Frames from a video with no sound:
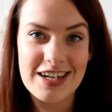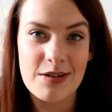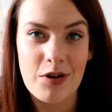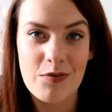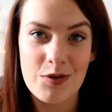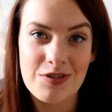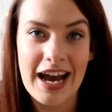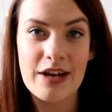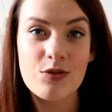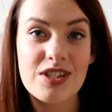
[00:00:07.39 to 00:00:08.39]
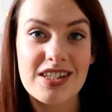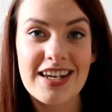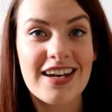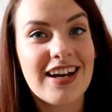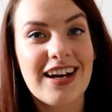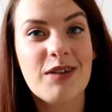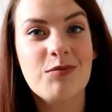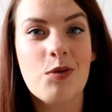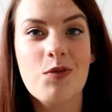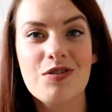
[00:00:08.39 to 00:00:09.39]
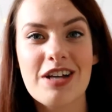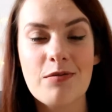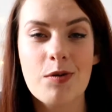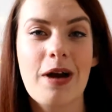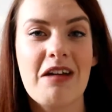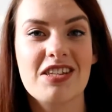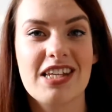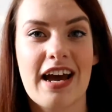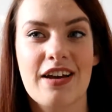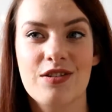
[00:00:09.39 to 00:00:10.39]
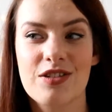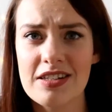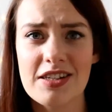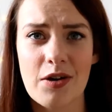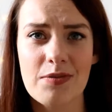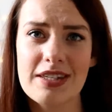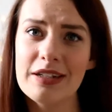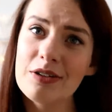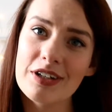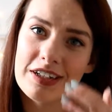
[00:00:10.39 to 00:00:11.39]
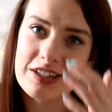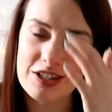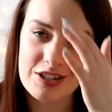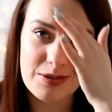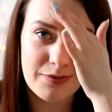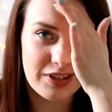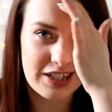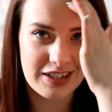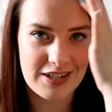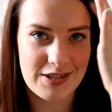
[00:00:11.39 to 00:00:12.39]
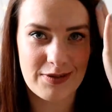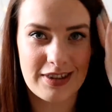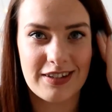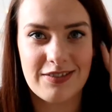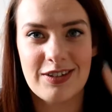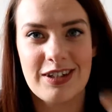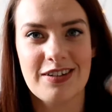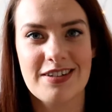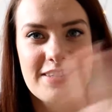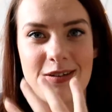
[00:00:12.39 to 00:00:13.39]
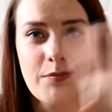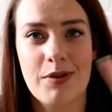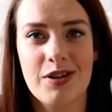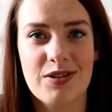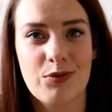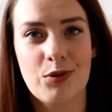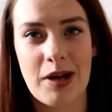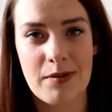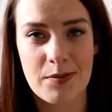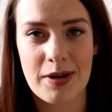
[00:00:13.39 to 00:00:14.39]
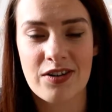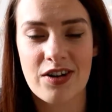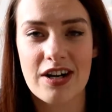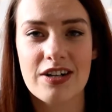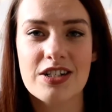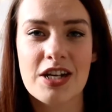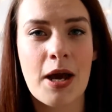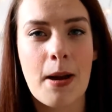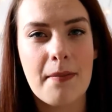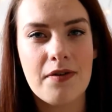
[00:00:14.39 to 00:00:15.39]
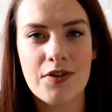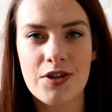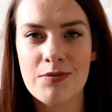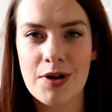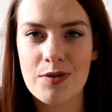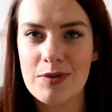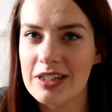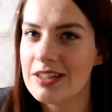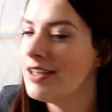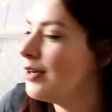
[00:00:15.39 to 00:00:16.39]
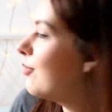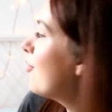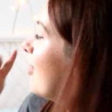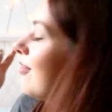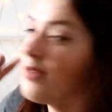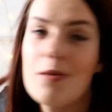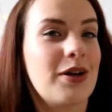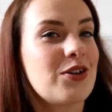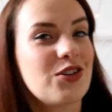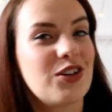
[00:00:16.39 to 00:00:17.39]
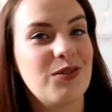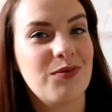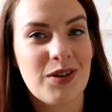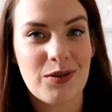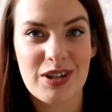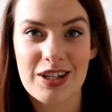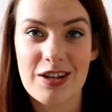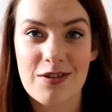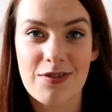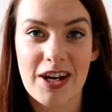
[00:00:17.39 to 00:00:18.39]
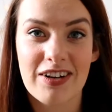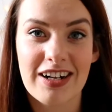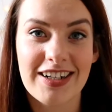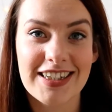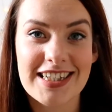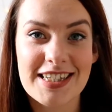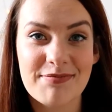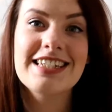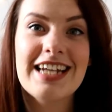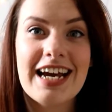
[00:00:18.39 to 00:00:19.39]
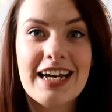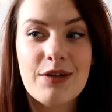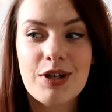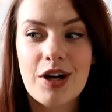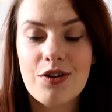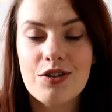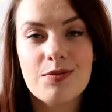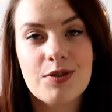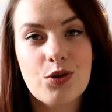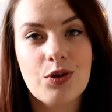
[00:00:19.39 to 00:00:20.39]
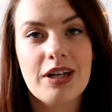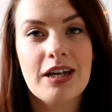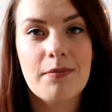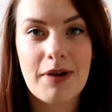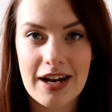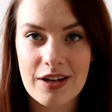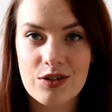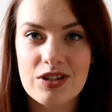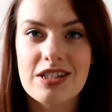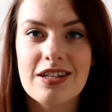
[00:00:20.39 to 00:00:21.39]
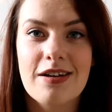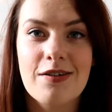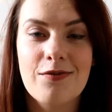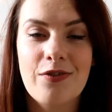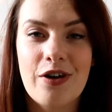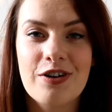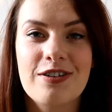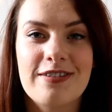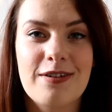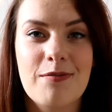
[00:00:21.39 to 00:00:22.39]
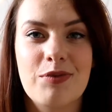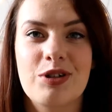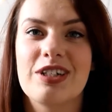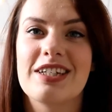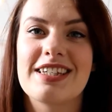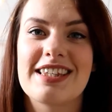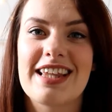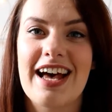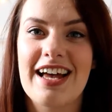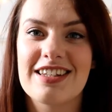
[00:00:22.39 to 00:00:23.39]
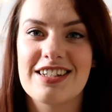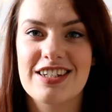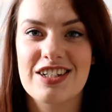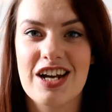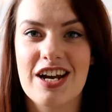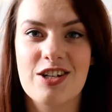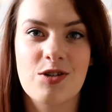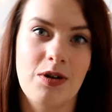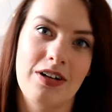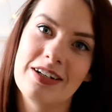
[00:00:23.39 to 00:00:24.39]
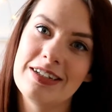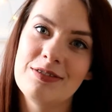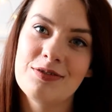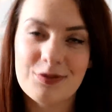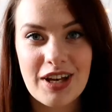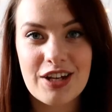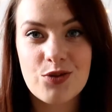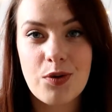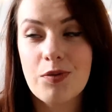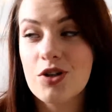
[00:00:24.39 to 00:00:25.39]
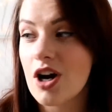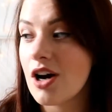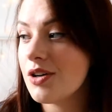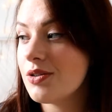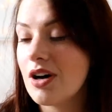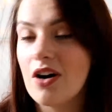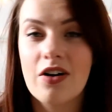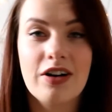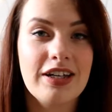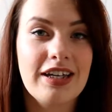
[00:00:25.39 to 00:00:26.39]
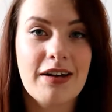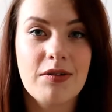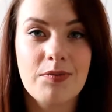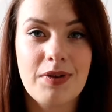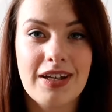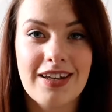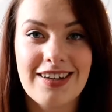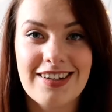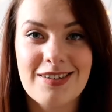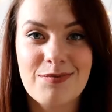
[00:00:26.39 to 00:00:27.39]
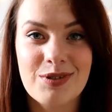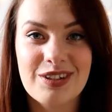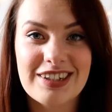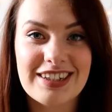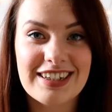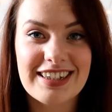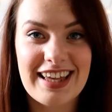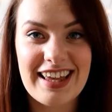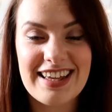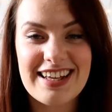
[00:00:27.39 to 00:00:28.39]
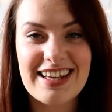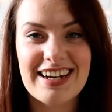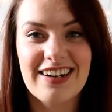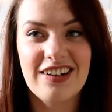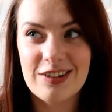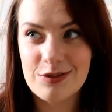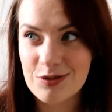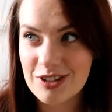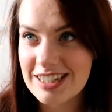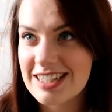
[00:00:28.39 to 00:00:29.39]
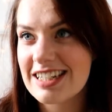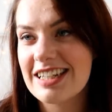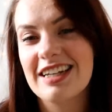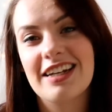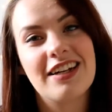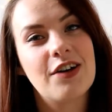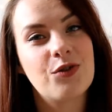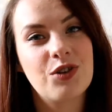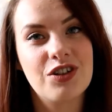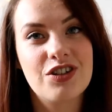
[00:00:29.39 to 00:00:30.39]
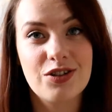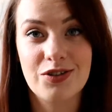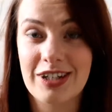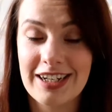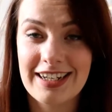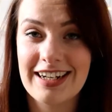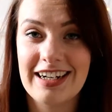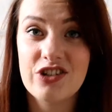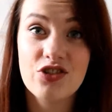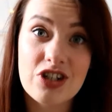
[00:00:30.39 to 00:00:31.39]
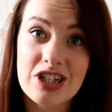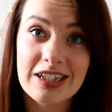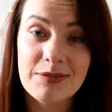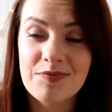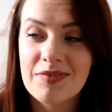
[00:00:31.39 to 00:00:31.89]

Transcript: Um, I've moved house. Um, I moved out of my parents' house, so I'm still going to do some videos with the really nice like bird wallpaper background. But for the moment, we're in my bedroom with the cute fairy lights. Today, we're going to be talking about five books that changed my life. As you probably know, I am a big book geek. I love reading. I've got a degree in literature.